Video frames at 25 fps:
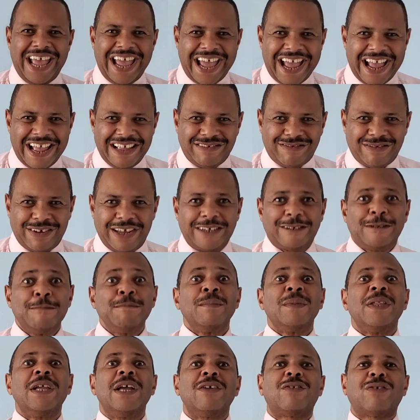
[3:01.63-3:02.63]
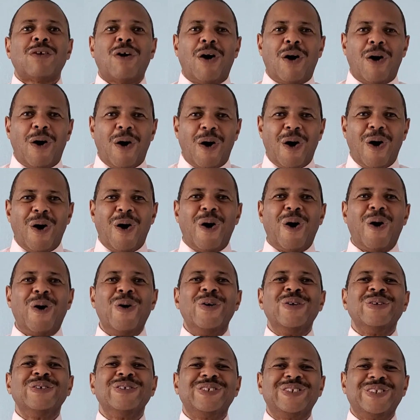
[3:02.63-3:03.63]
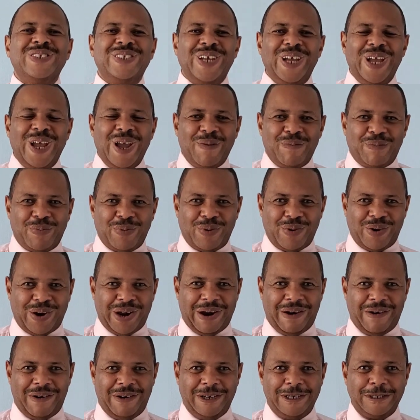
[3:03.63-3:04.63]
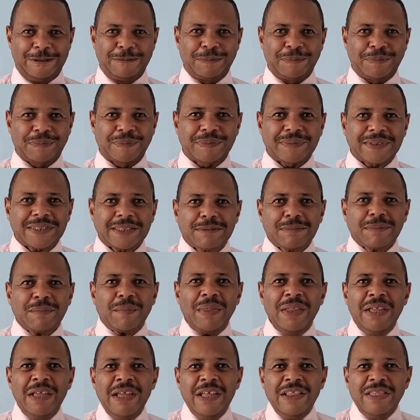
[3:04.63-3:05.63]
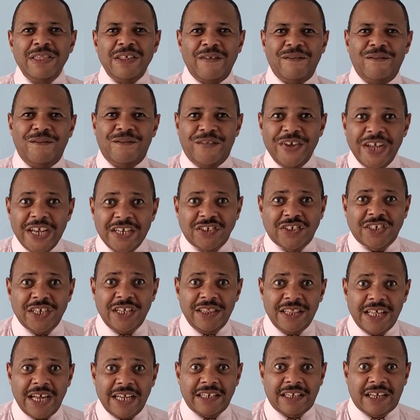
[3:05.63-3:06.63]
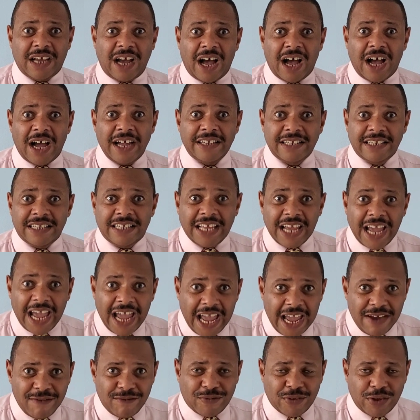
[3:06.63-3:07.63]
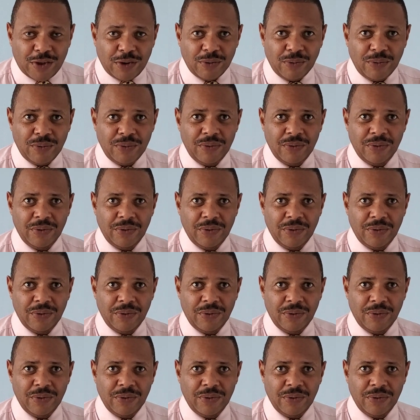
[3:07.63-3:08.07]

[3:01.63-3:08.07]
address. It's all temporary. The vision that God gave you,